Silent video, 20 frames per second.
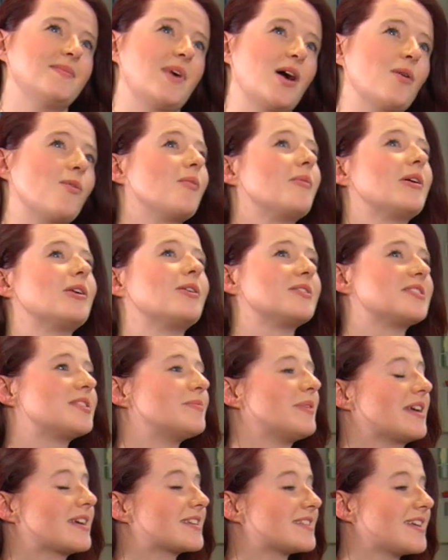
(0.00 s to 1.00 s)
I want my nurse
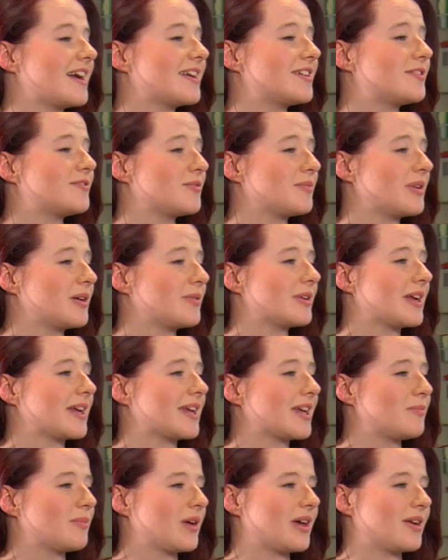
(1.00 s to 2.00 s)
to be excited for me when I
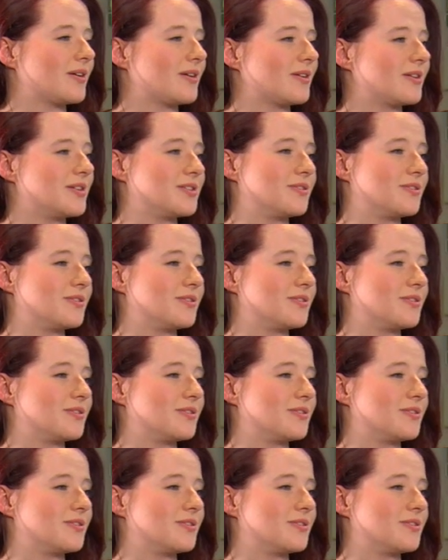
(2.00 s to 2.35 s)
get better